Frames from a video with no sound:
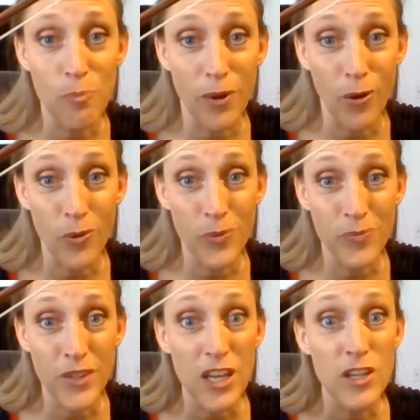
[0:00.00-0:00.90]
bow.
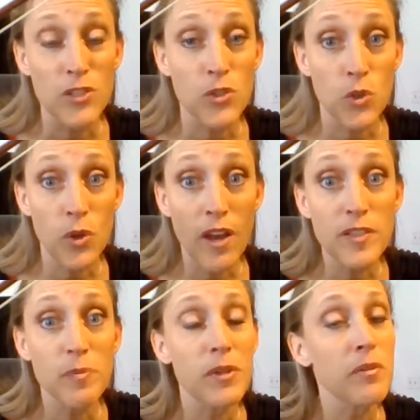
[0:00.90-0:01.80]
So you
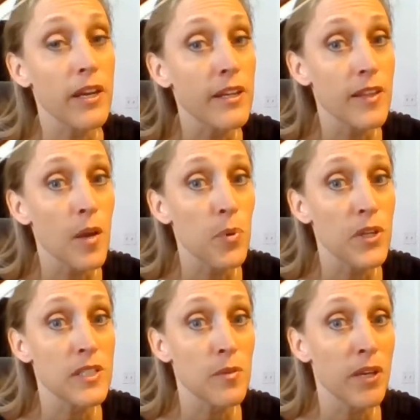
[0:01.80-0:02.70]
have to be ready at that
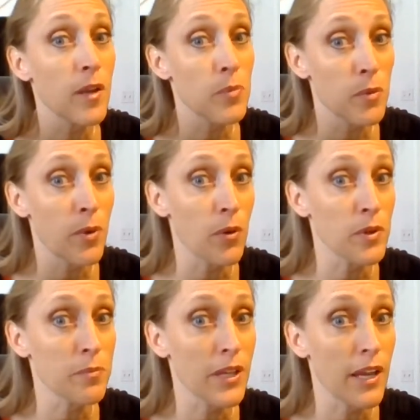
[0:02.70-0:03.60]
point to pick up your bow
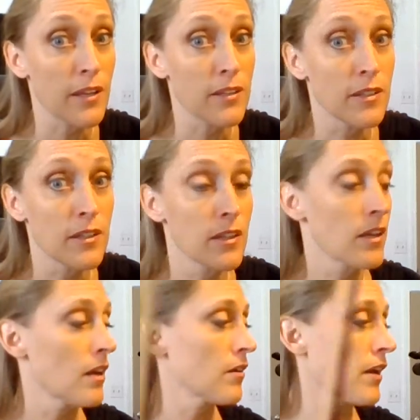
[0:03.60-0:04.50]
and play.
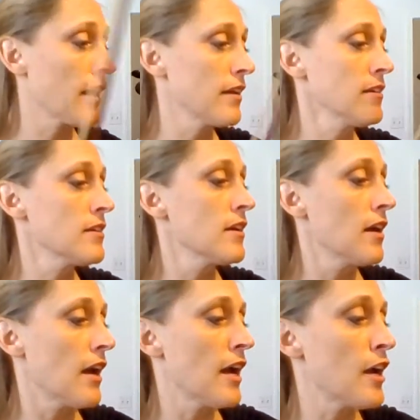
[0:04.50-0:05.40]
Okay,
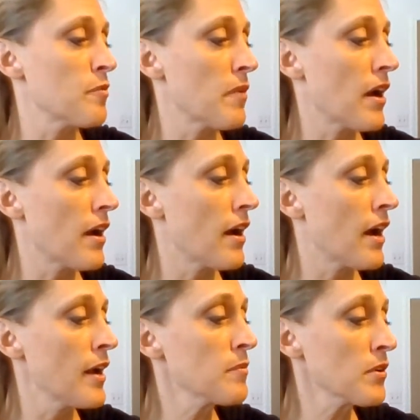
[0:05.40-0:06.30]

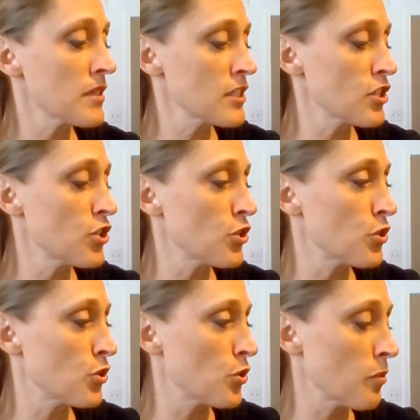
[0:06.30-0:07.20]
I'm going
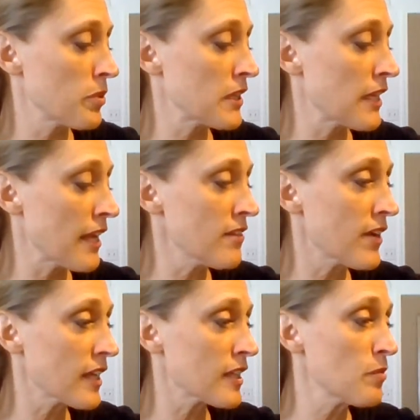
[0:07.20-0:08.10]
to play the
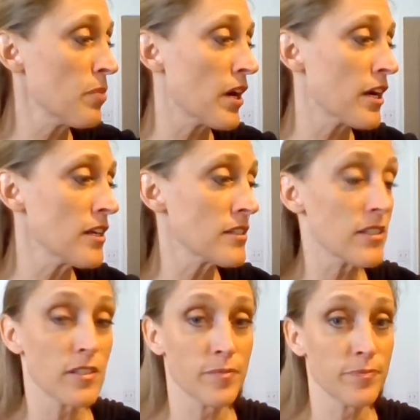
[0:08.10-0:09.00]
violin part